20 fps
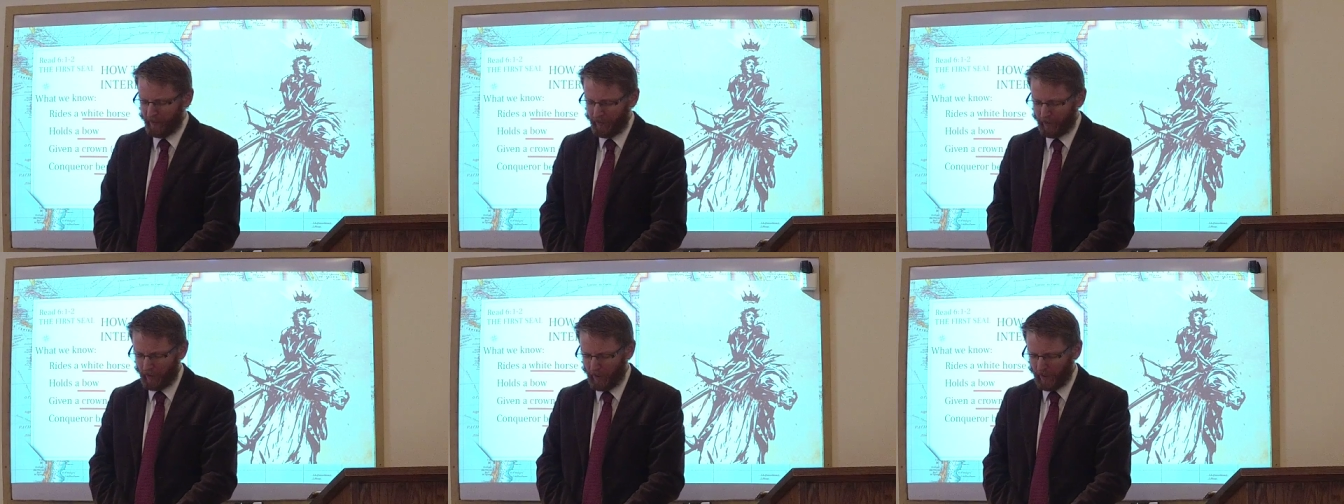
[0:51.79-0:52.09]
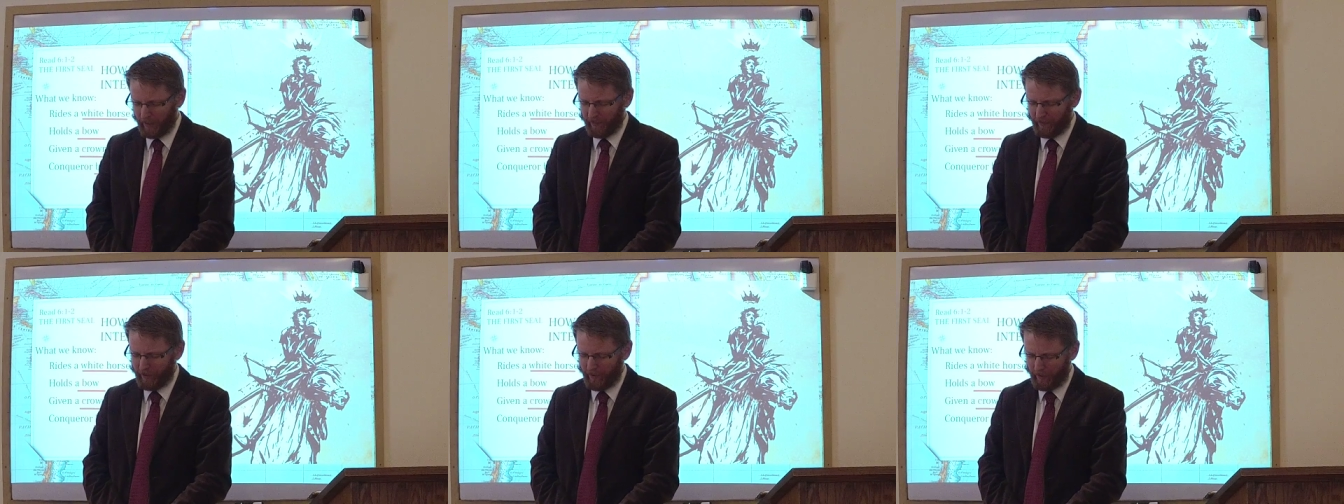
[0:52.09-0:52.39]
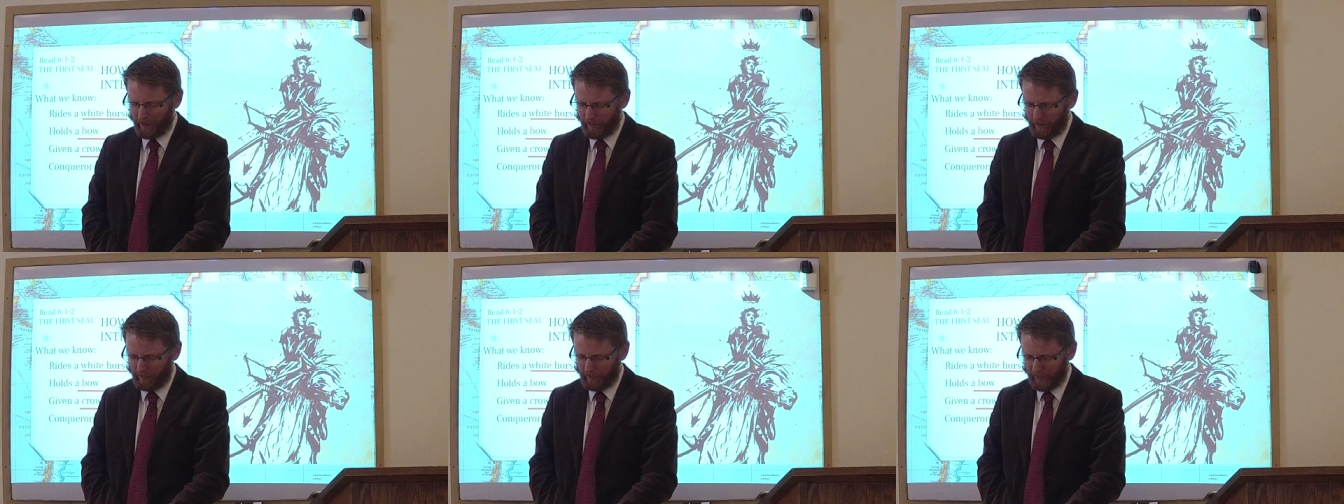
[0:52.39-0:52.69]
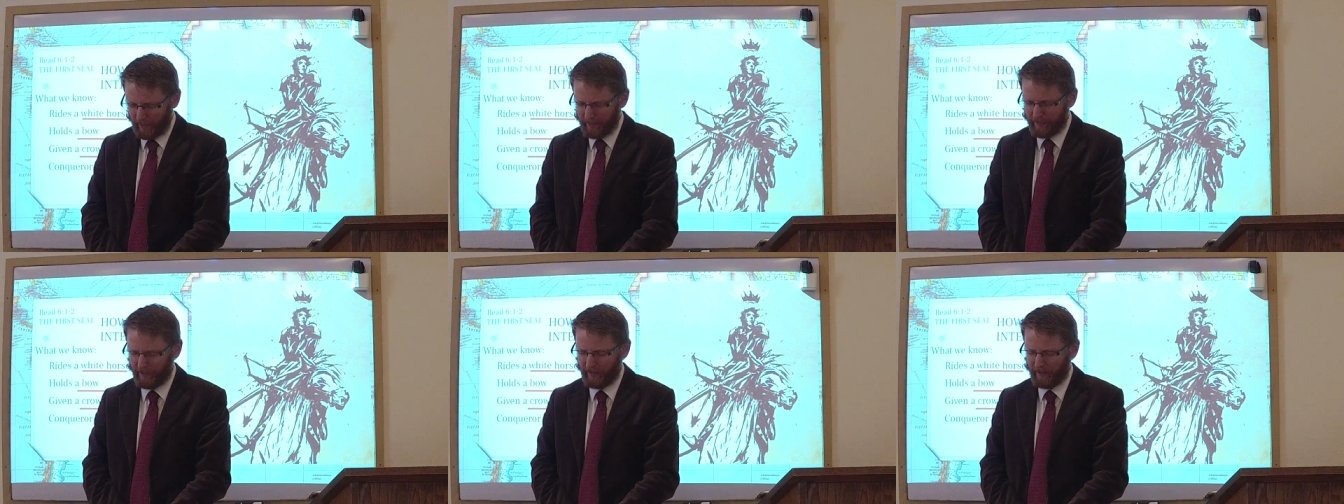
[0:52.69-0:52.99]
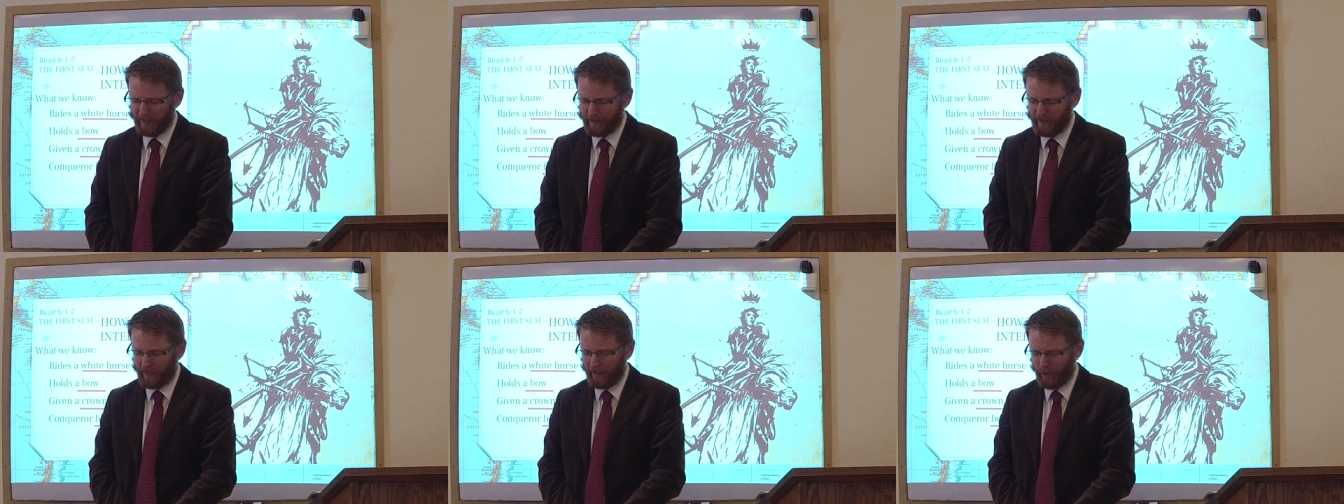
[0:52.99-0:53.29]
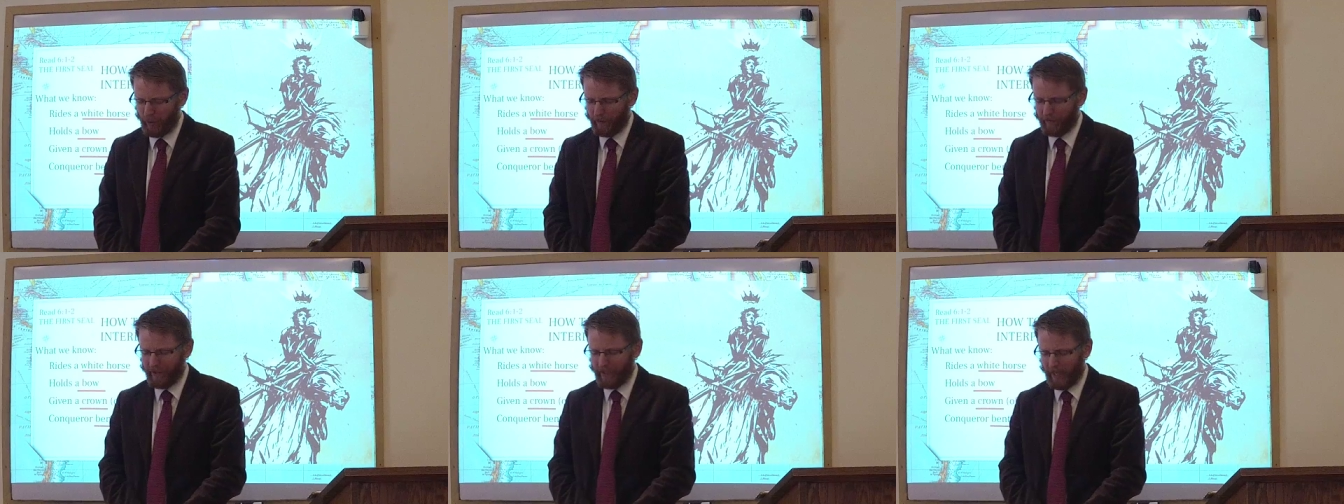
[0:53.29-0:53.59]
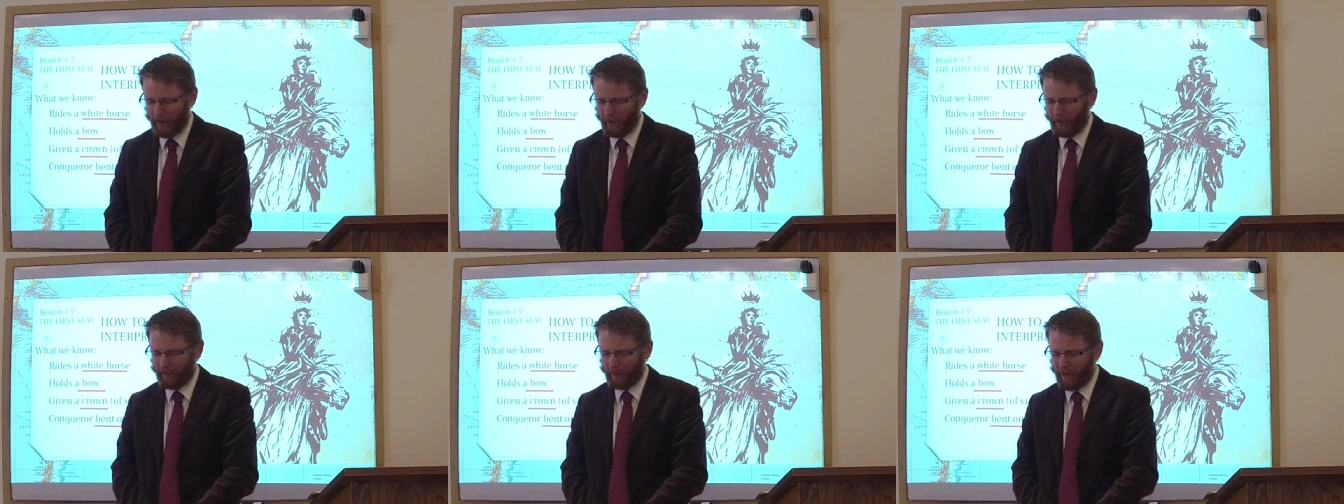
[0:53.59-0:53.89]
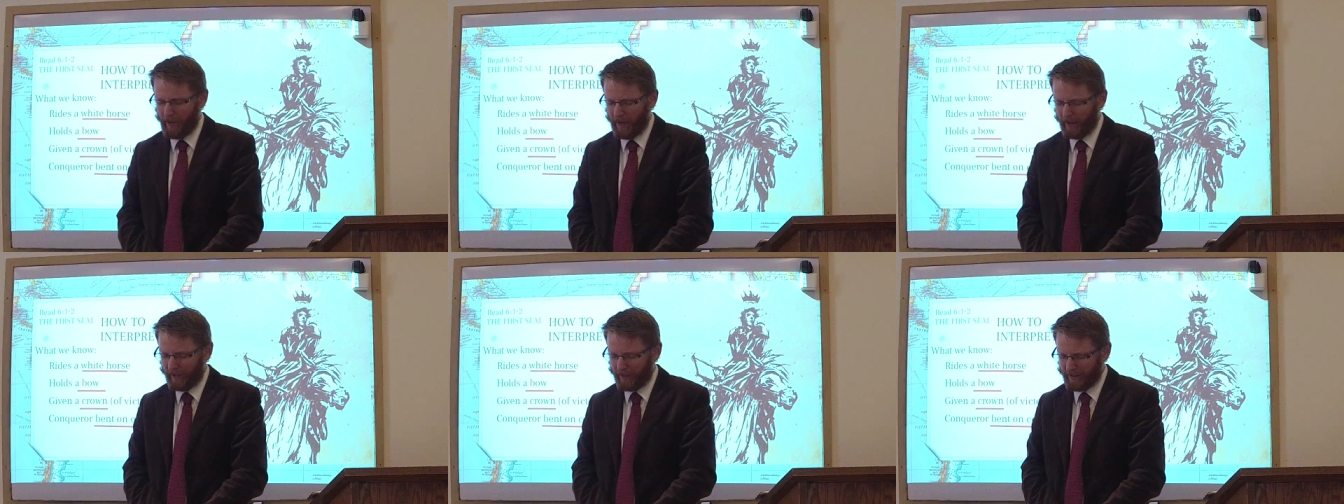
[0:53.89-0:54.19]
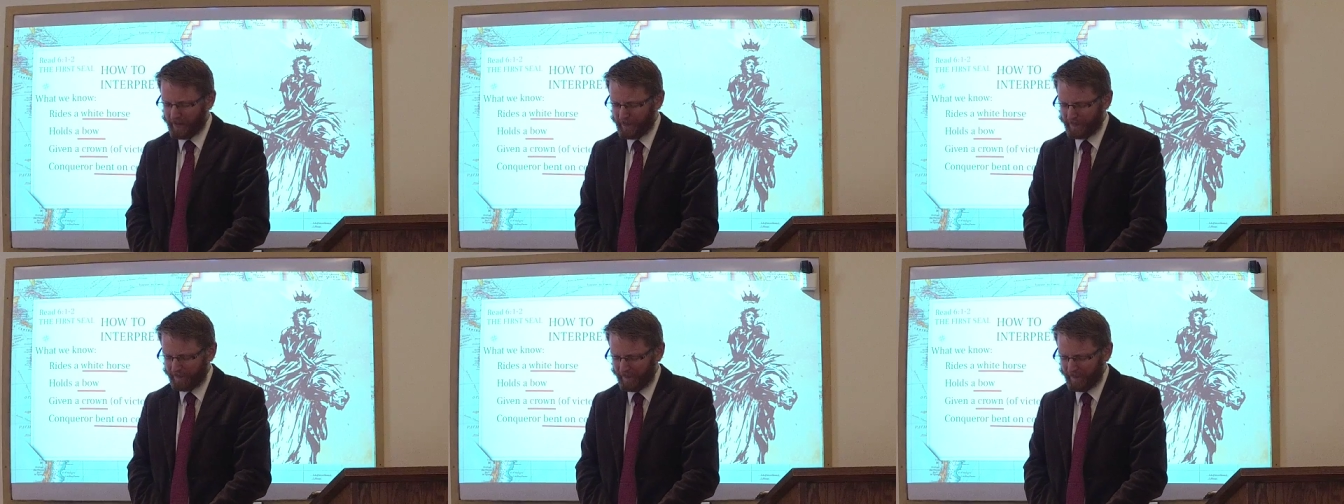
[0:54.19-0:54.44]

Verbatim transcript: for all of the blessings that you have showered upon us.